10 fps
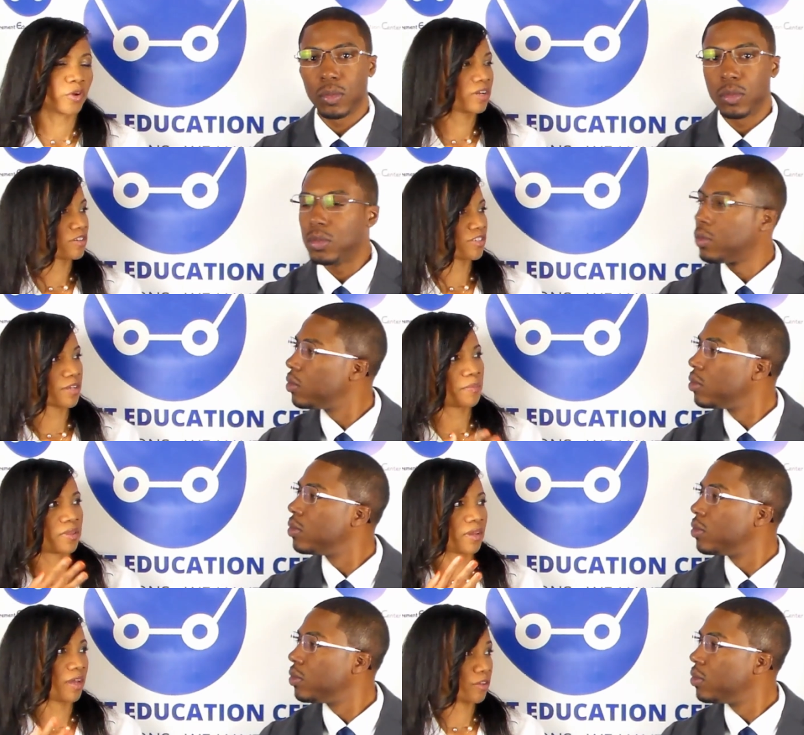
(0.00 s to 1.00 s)
Speaker 1: what are
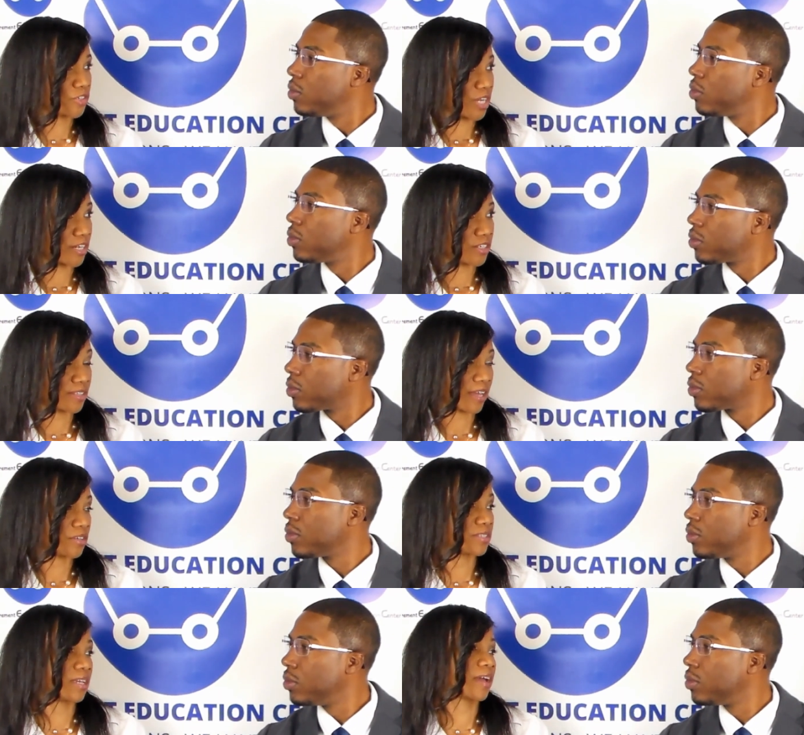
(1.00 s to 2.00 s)
some of the other changes
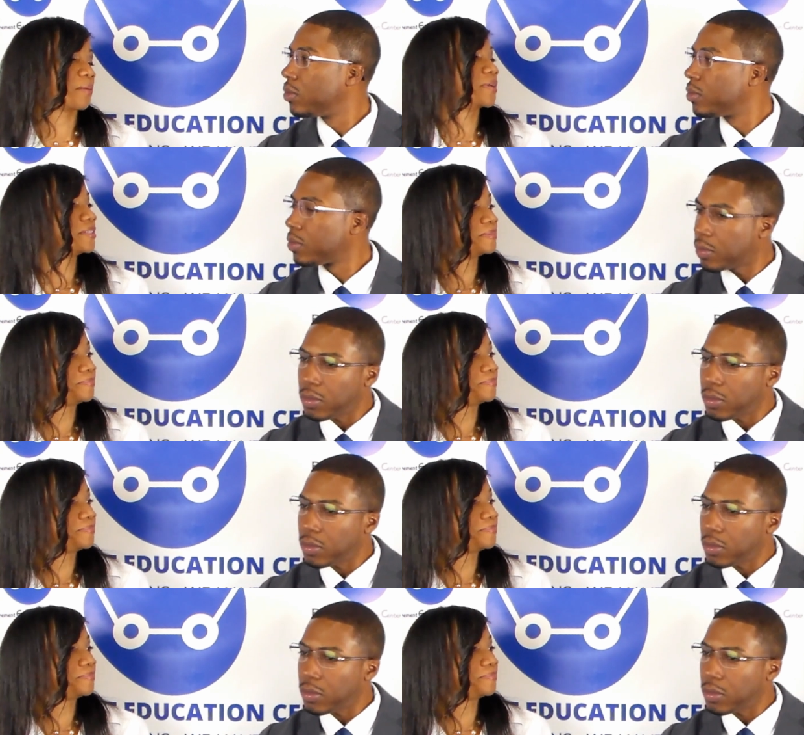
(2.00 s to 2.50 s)
that you see coming?